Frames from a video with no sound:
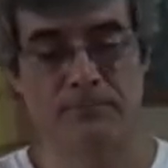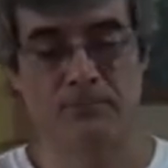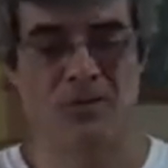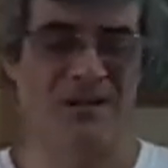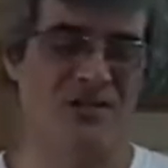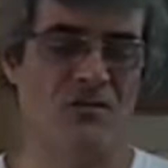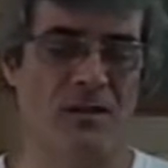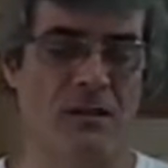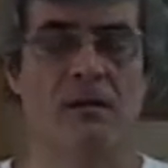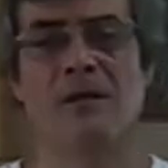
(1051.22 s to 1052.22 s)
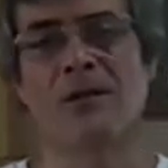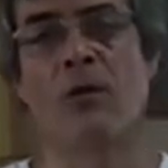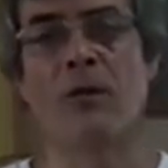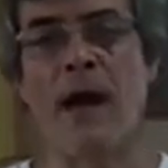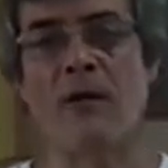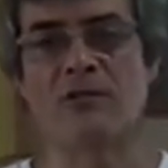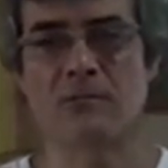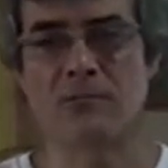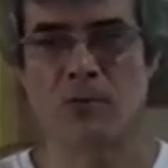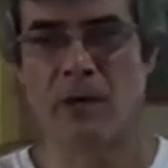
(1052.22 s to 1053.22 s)
Well, actually, the whole house,
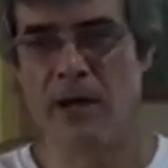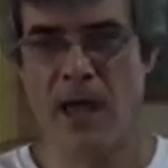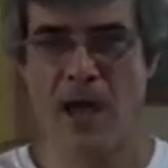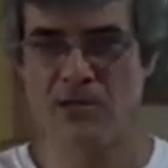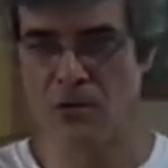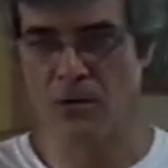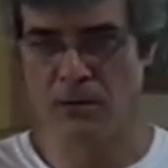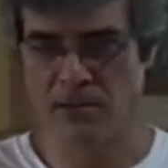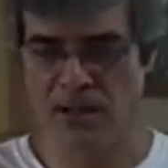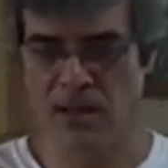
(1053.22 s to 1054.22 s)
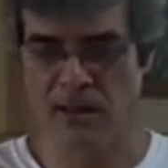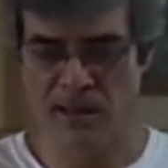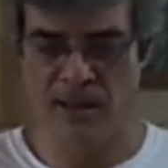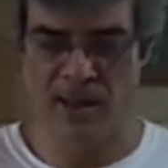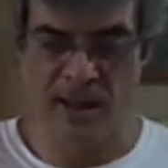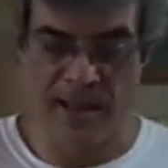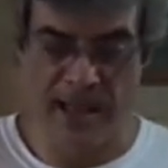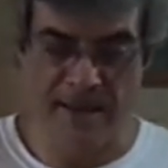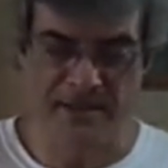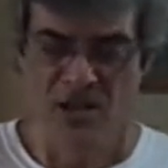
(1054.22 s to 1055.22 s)
where he has all the, the, the
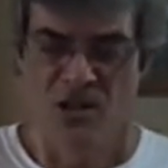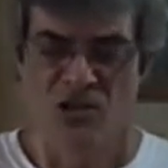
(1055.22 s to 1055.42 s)
left.